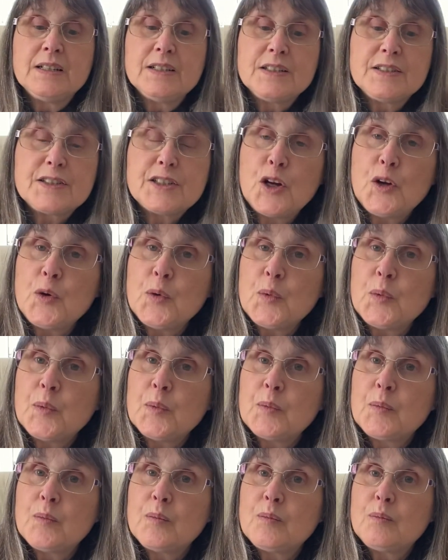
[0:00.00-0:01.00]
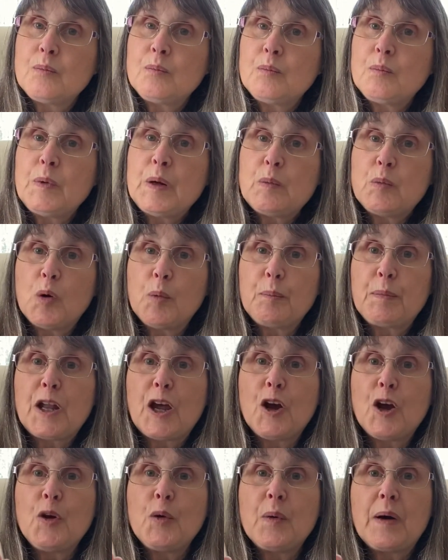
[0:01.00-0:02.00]
So we will
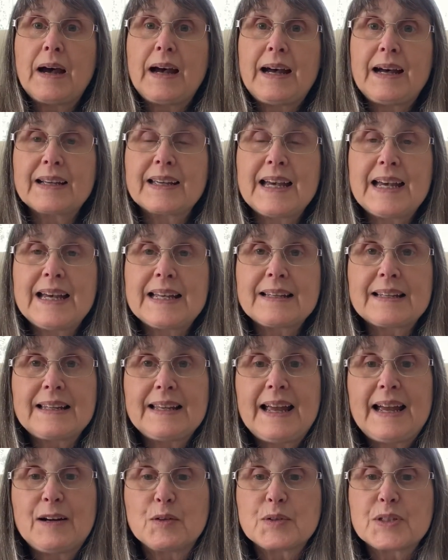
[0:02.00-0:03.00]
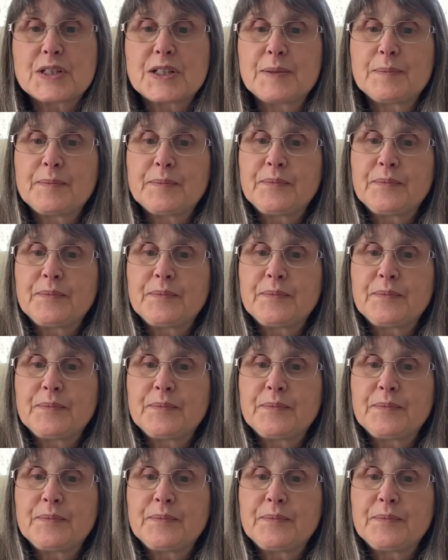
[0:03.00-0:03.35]
blow our candle out.